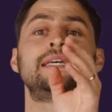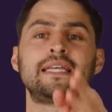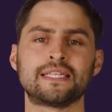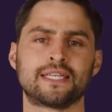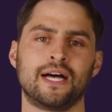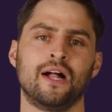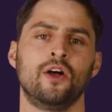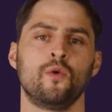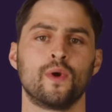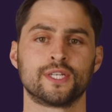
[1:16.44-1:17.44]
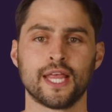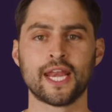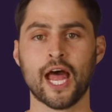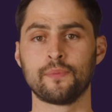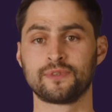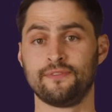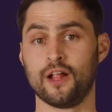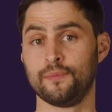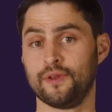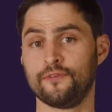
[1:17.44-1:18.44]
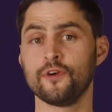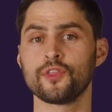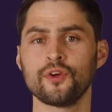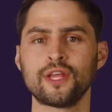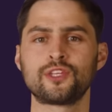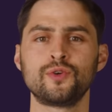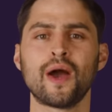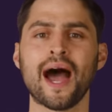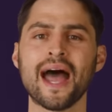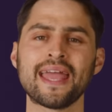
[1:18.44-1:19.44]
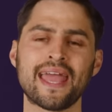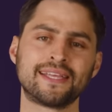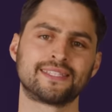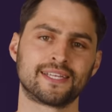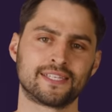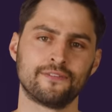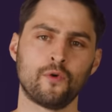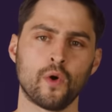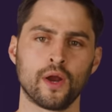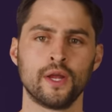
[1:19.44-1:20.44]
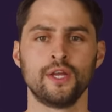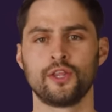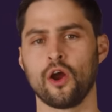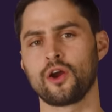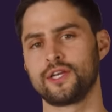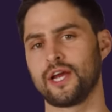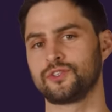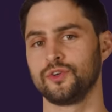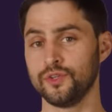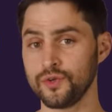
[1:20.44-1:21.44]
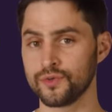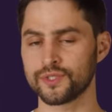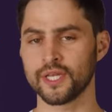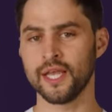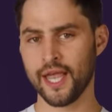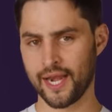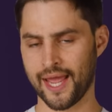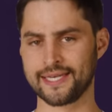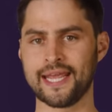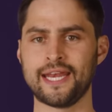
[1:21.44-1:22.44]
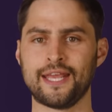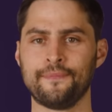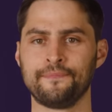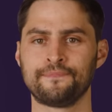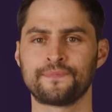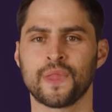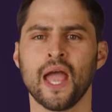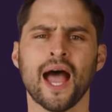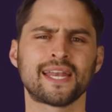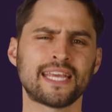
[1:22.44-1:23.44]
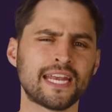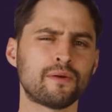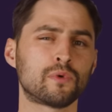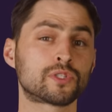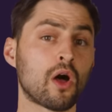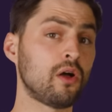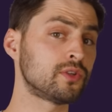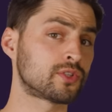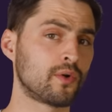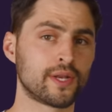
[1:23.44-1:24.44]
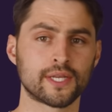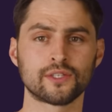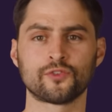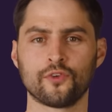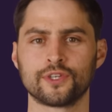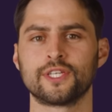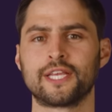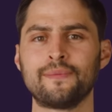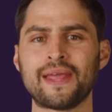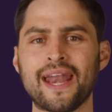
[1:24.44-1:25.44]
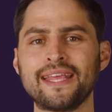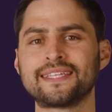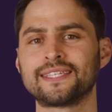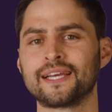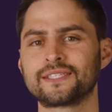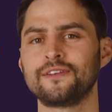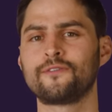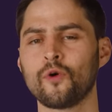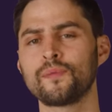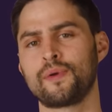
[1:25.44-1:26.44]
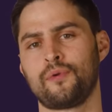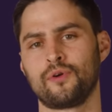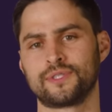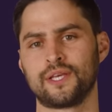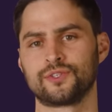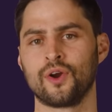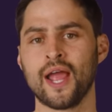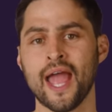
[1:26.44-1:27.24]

Intel, which then helped develop it further into IA64, the architecture used in Itanium. Itanium was also Intel's first attempt at a 64-bit processor,